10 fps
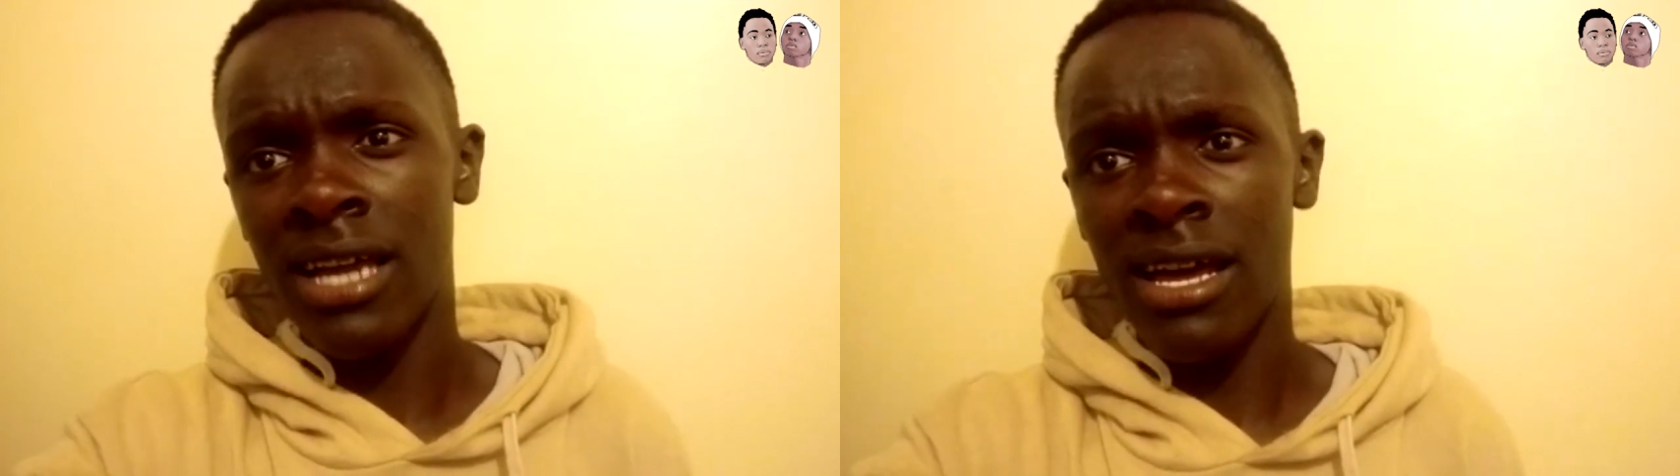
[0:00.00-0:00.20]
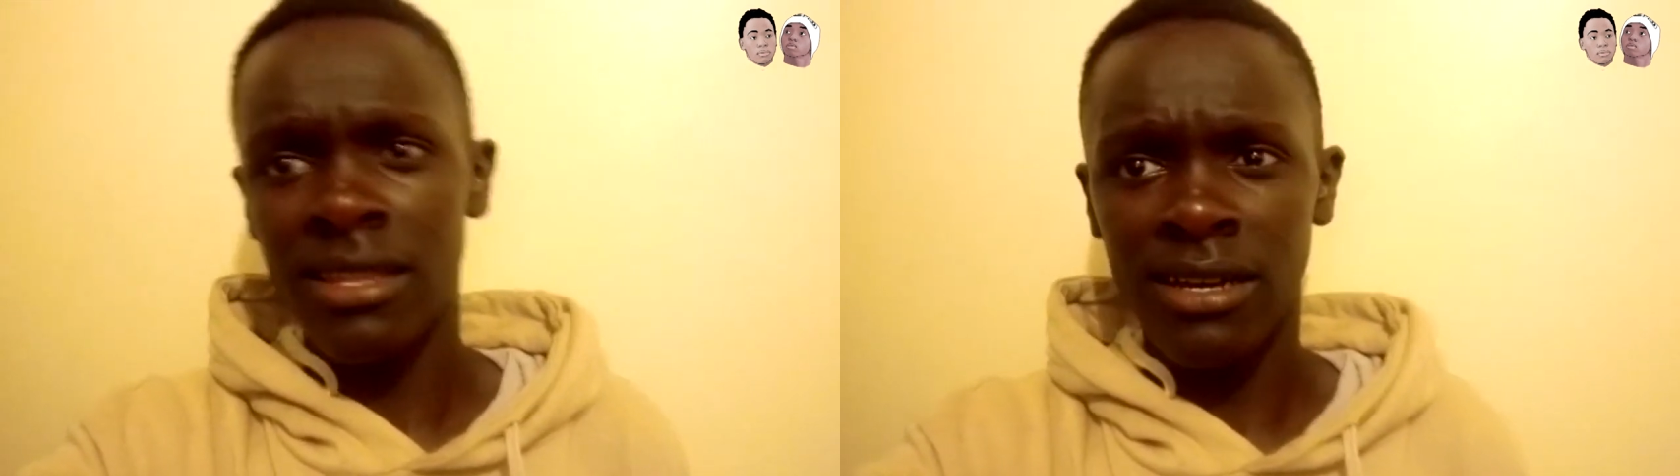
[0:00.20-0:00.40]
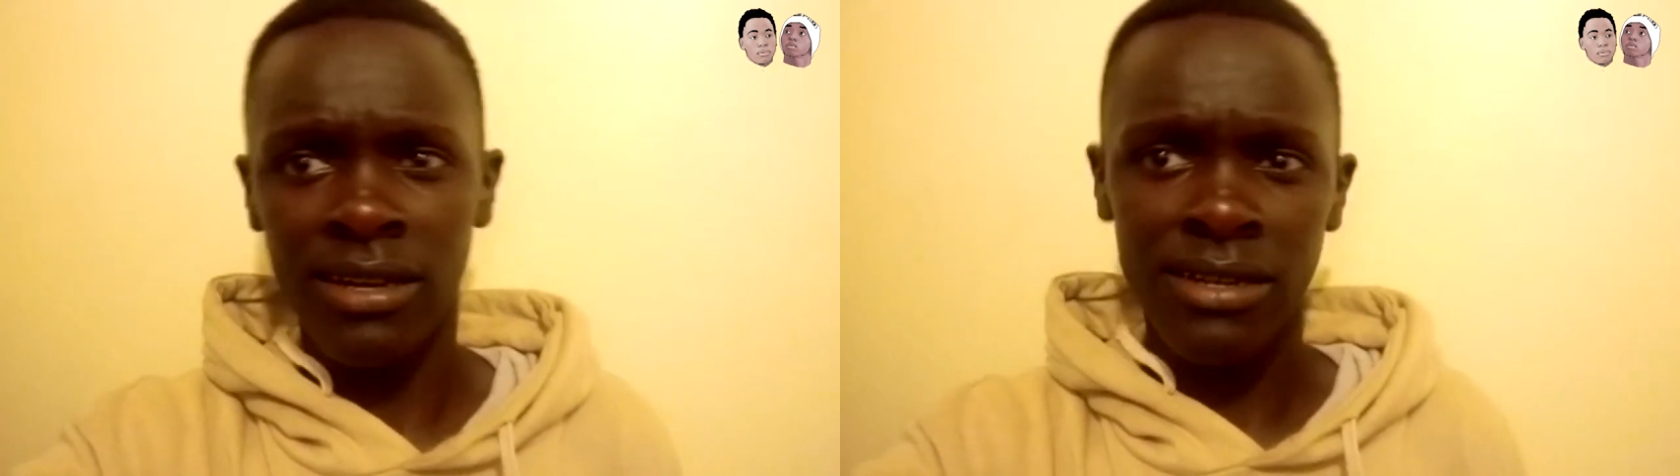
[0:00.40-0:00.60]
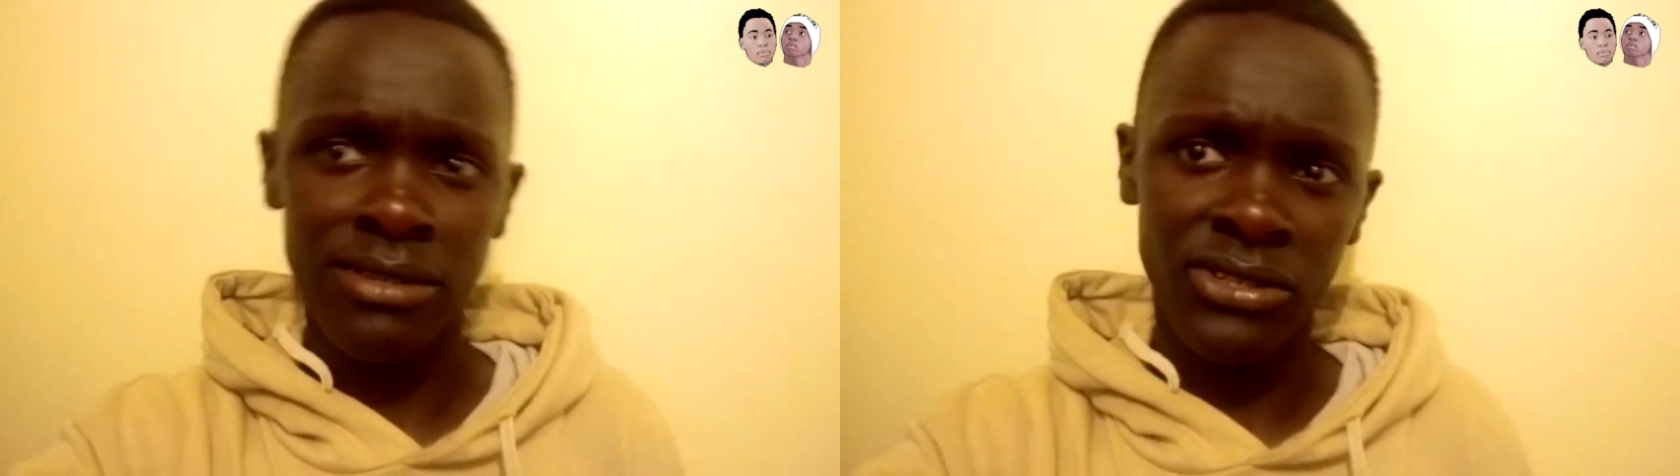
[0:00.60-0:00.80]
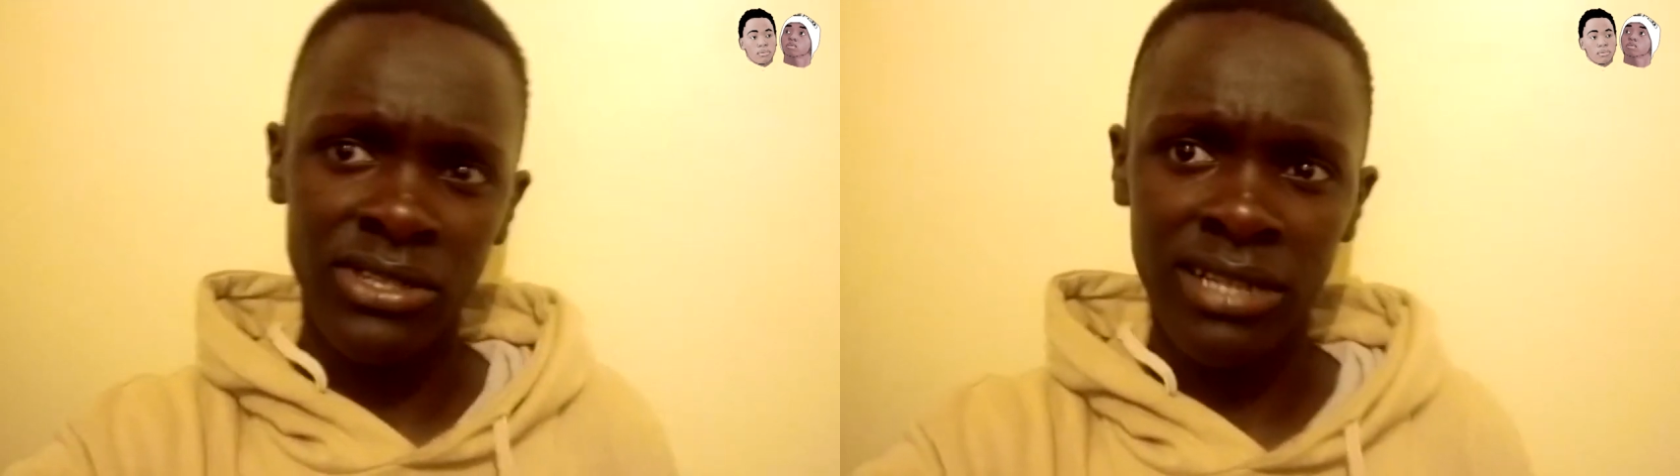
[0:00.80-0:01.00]
other
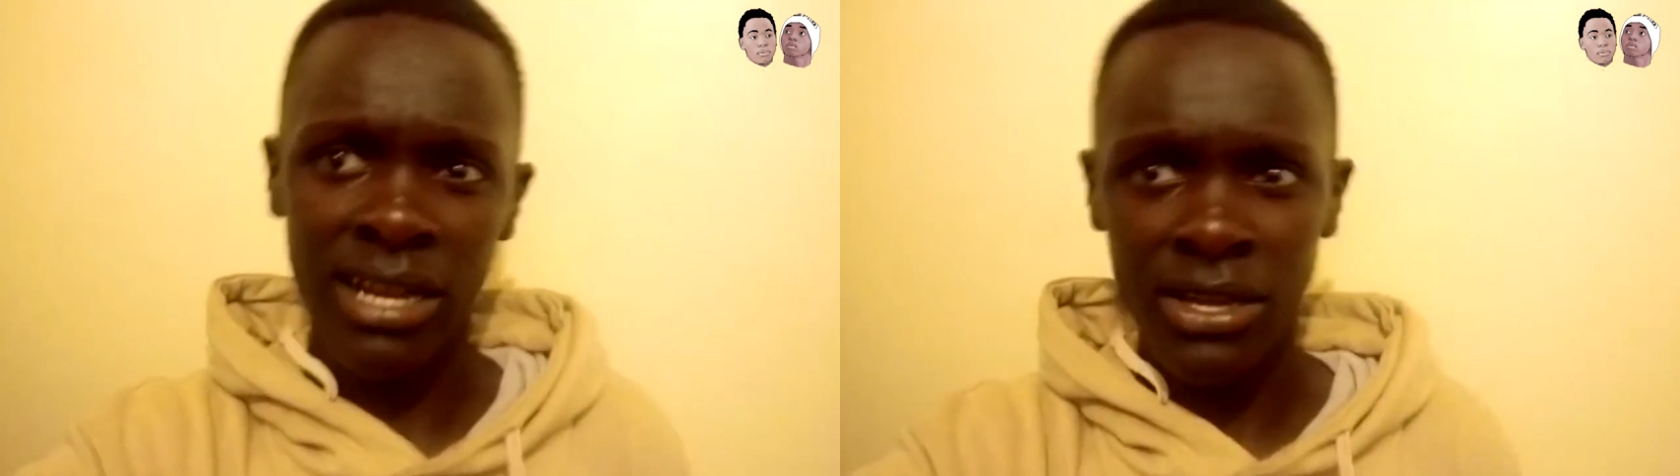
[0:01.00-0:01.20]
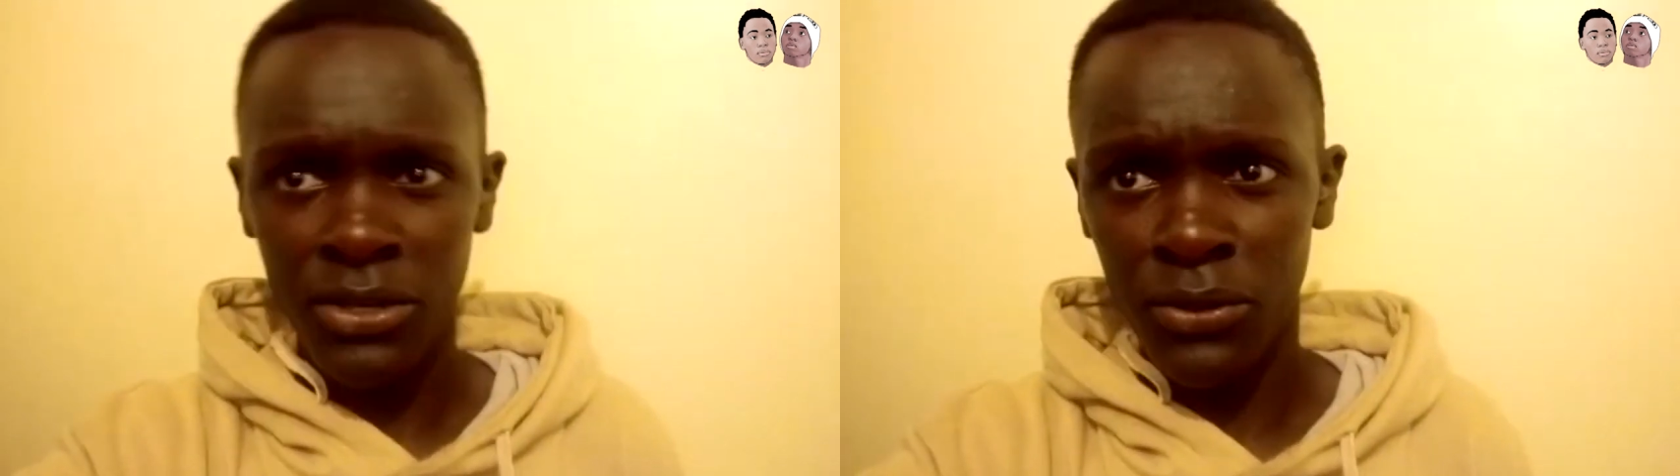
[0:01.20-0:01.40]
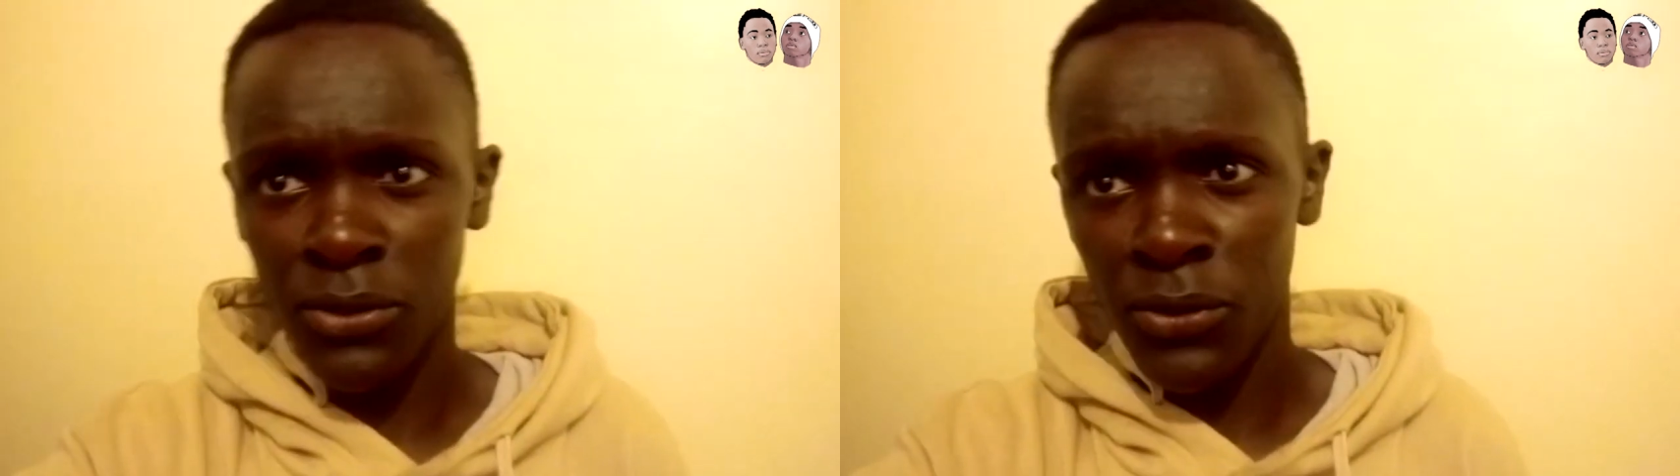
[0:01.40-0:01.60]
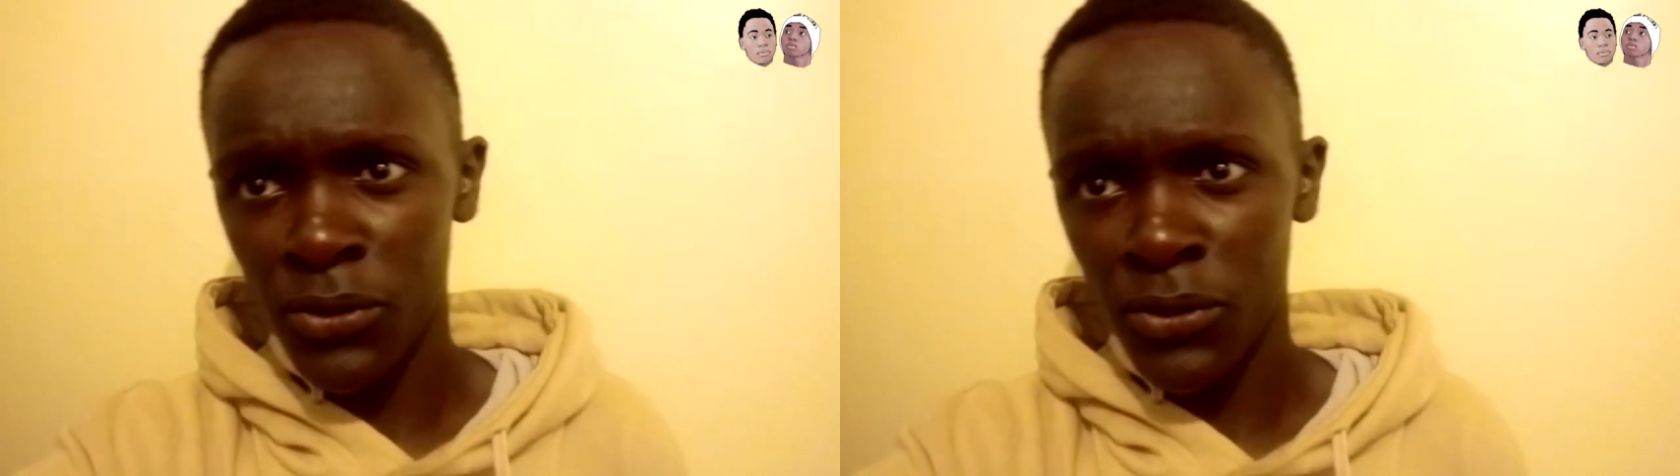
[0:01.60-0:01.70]
countries like, you know,